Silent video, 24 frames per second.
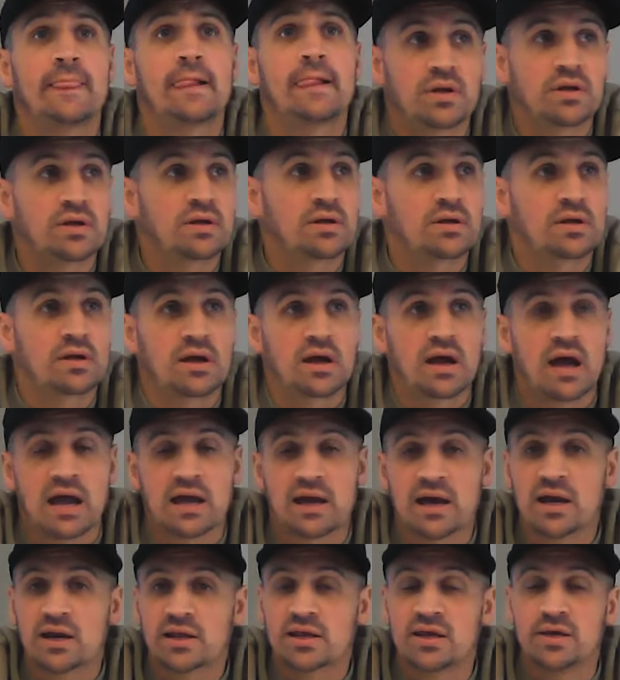but
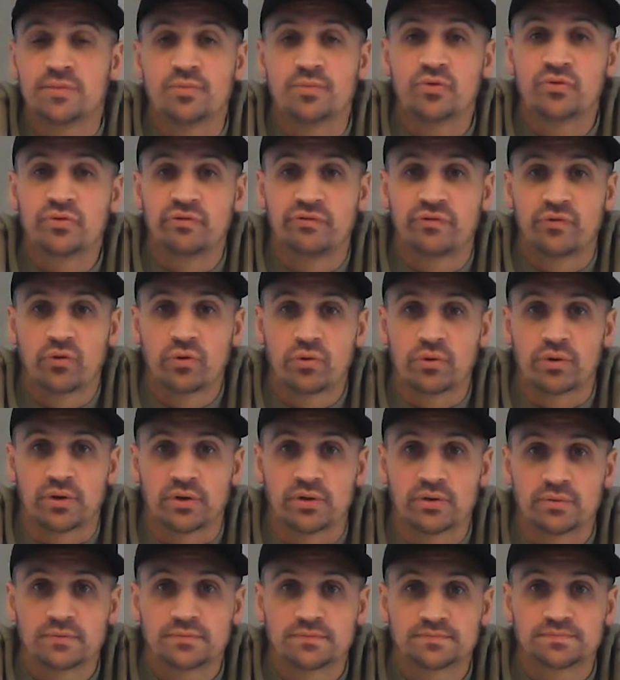I got to keep moving
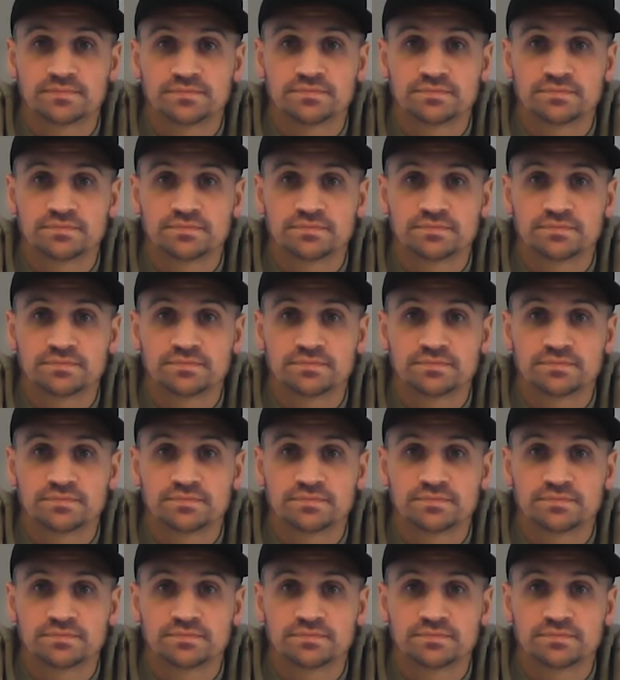forward.